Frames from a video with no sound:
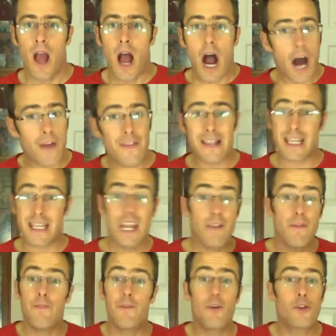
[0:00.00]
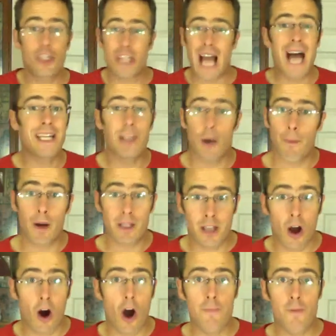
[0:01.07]
And that's even if you just added up my
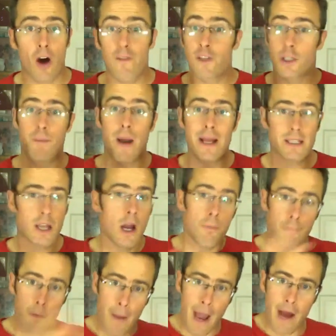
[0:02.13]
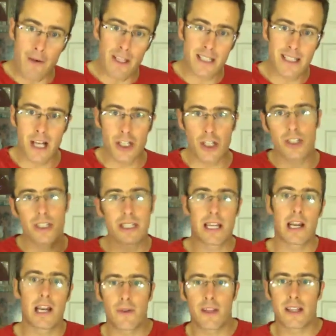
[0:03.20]
time that I've spent preparing the sessions and
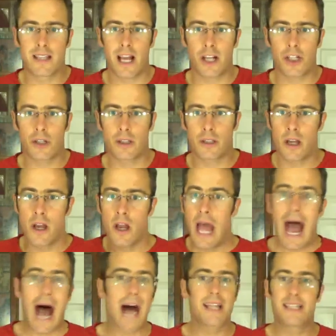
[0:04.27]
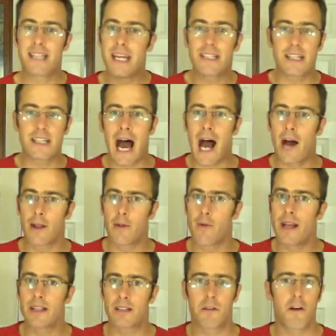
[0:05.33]
delivering the sessions at a decent hourly
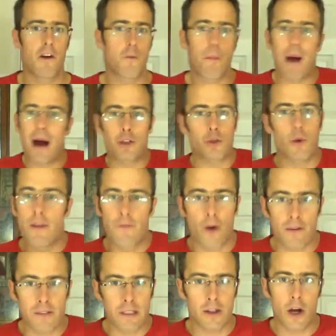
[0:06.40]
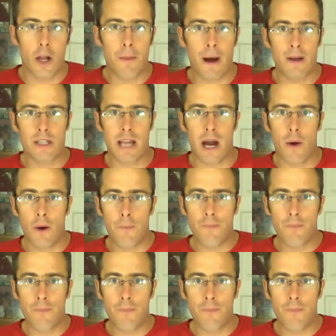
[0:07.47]
rate of about £25 to £30 an hour.